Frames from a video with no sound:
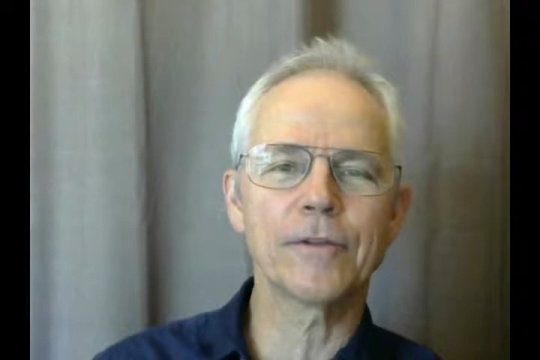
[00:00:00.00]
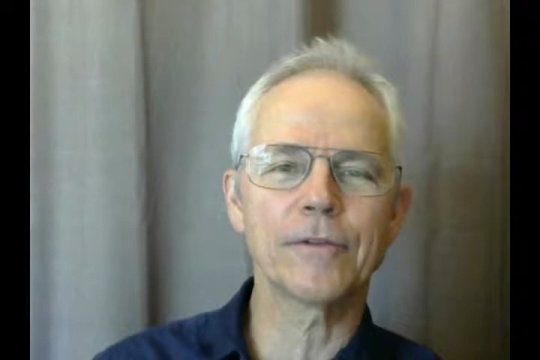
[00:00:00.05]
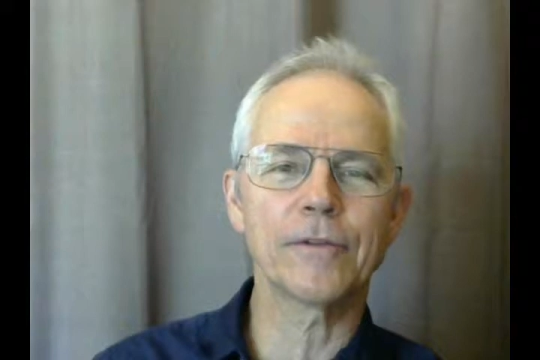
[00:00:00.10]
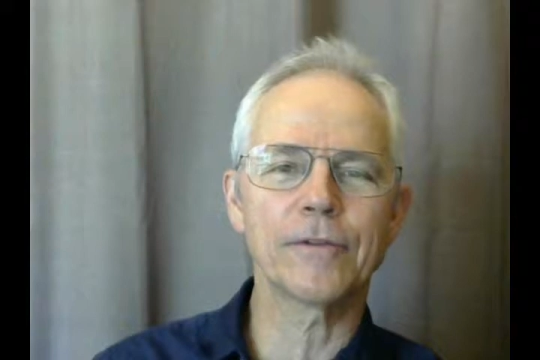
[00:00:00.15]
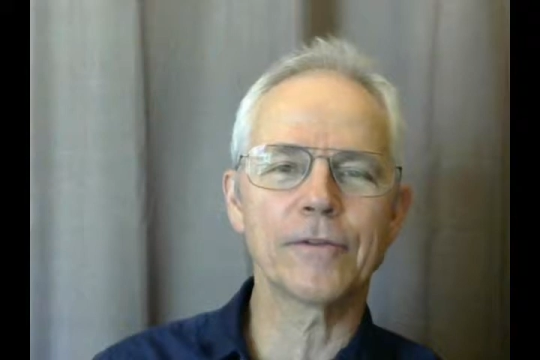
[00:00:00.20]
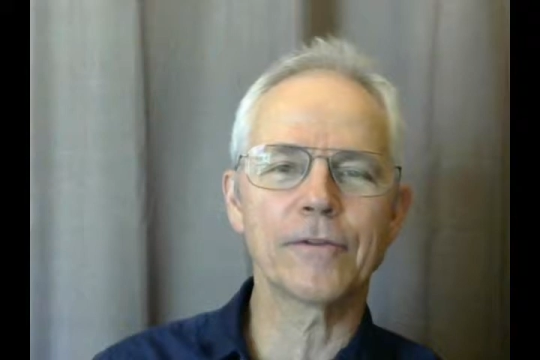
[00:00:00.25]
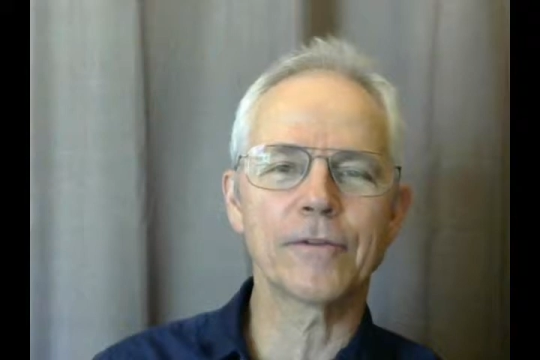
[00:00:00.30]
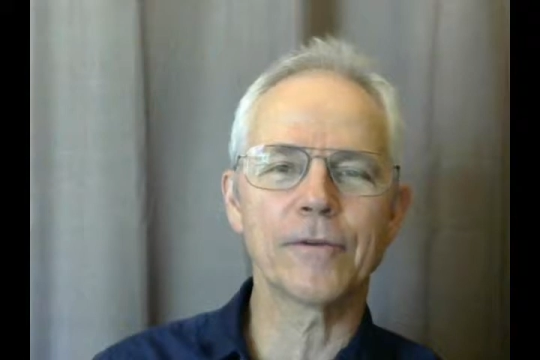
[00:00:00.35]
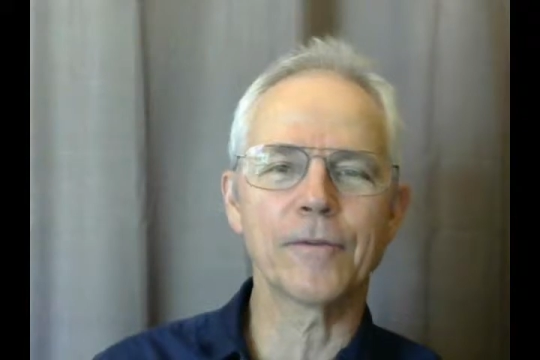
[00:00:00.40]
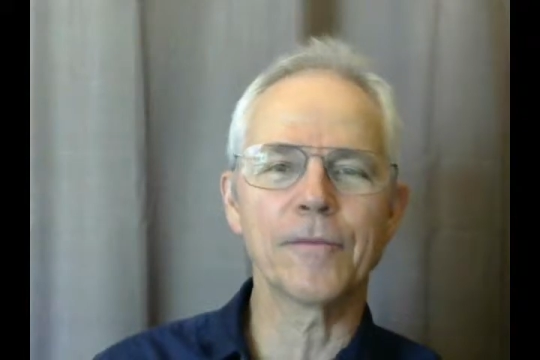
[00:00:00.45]

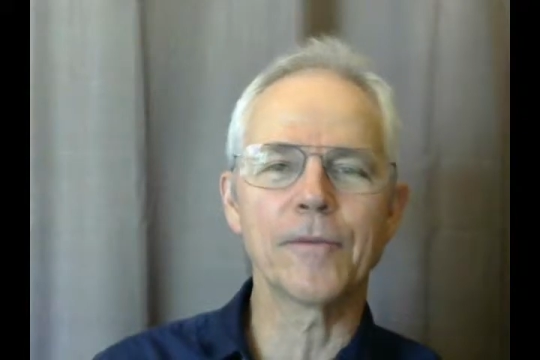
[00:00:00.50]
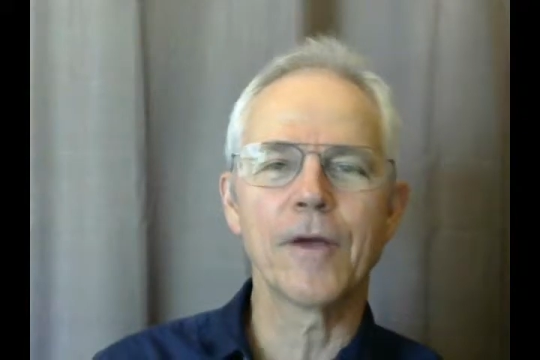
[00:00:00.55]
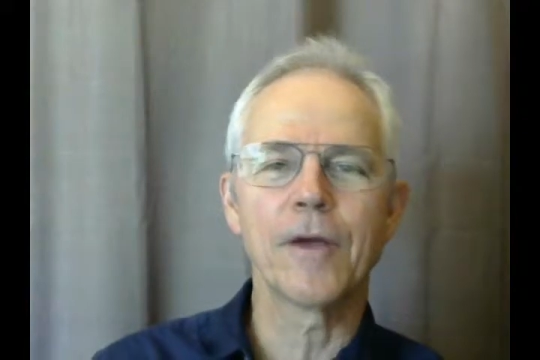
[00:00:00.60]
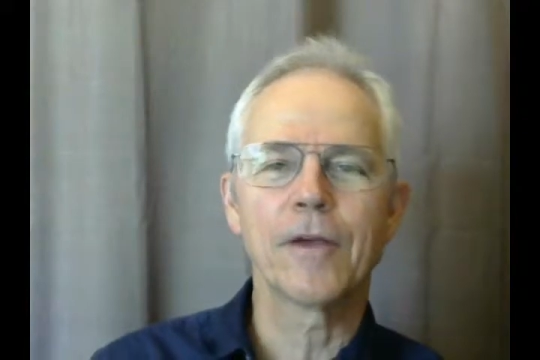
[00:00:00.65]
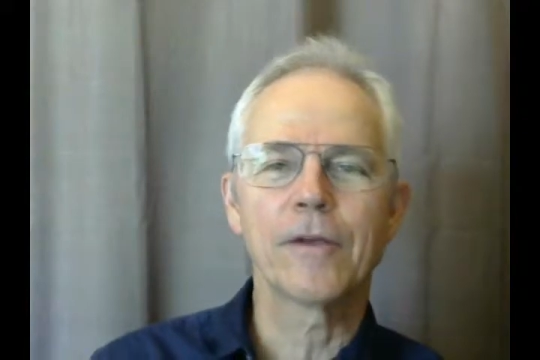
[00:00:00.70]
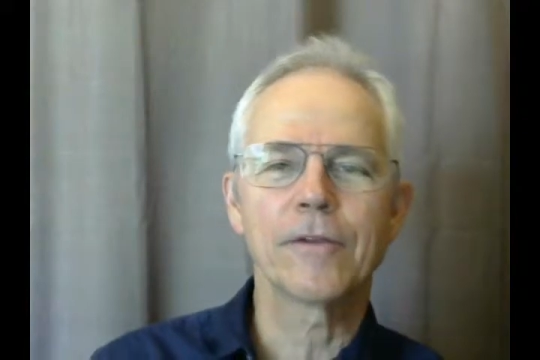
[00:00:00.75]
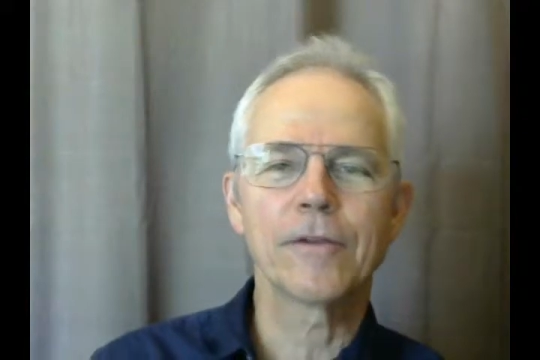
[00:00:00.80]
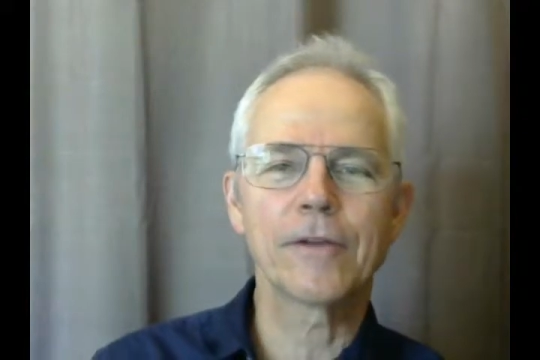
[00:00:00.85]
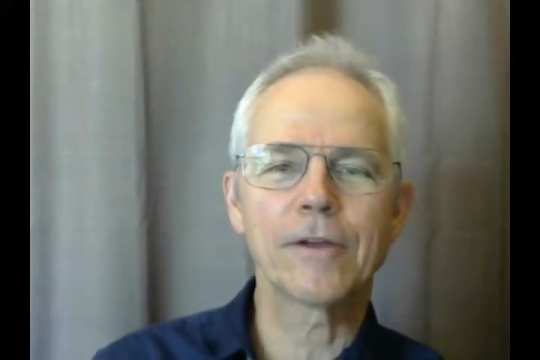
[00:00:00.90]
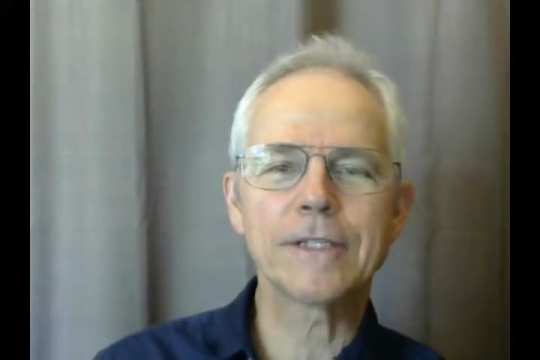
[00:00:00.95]
System,
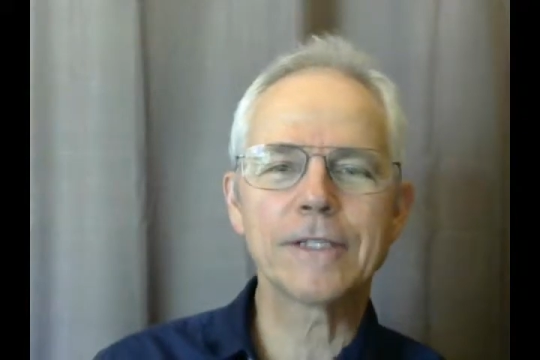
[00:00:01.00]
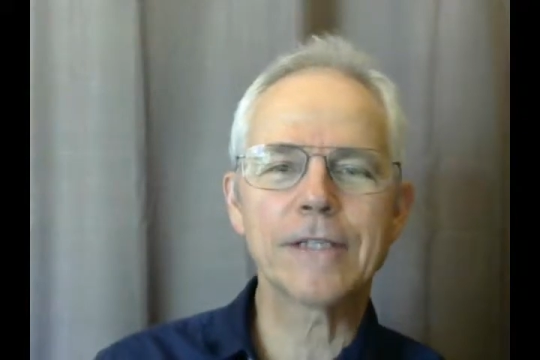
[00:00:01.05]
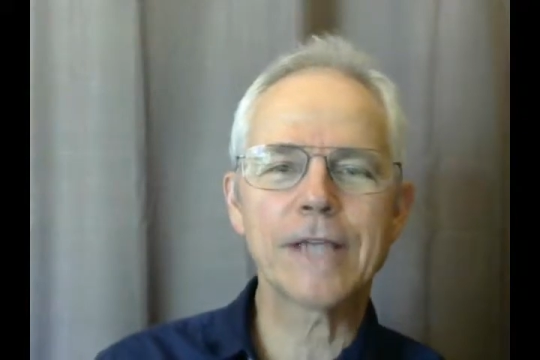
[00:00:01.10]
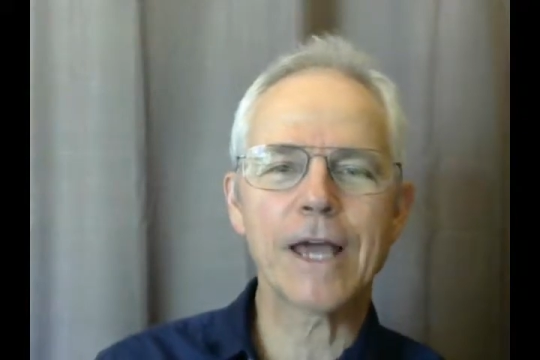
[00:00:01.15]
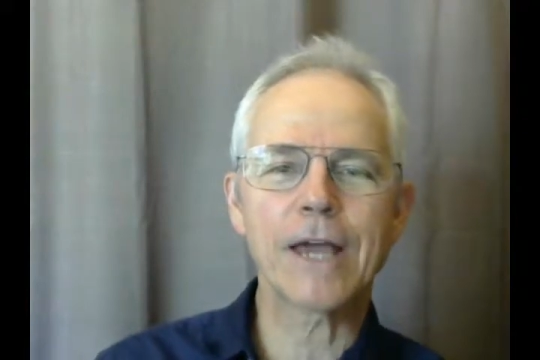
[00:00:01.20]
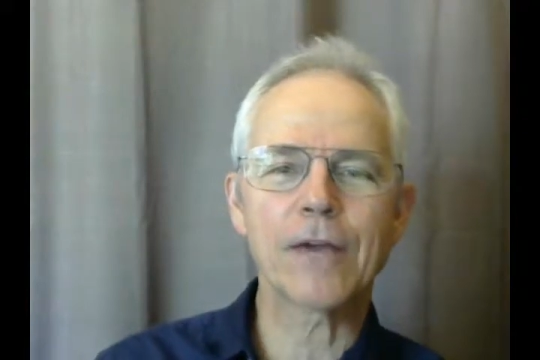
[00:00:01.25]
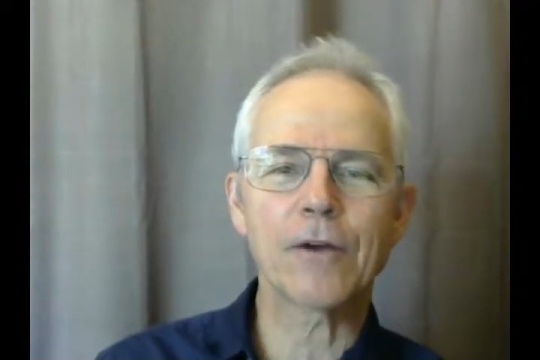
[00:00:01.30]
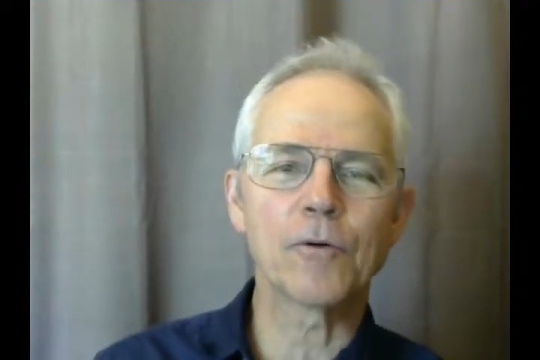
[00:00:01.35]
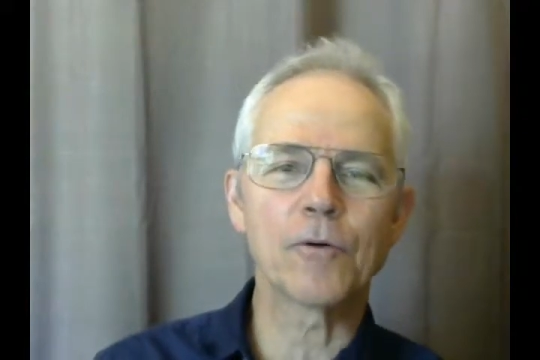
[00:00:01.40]
you can take